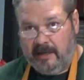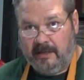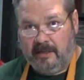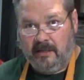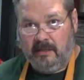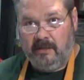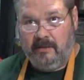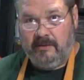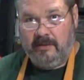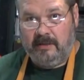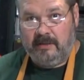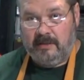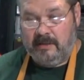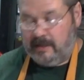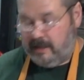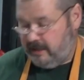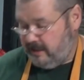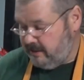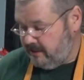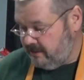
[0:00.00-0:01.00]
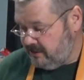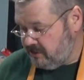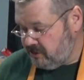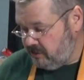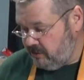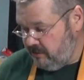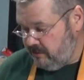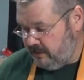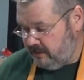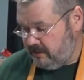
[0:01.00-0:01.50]
glued it and
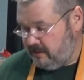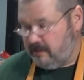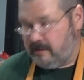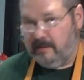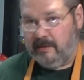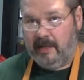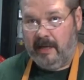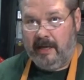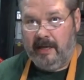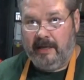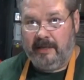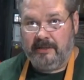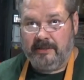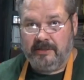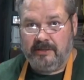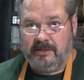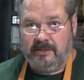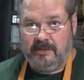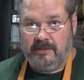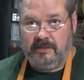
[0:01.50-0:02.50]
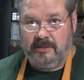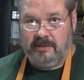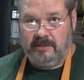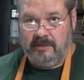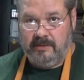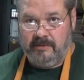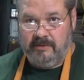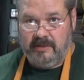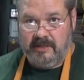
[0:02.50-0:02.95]
screwed it to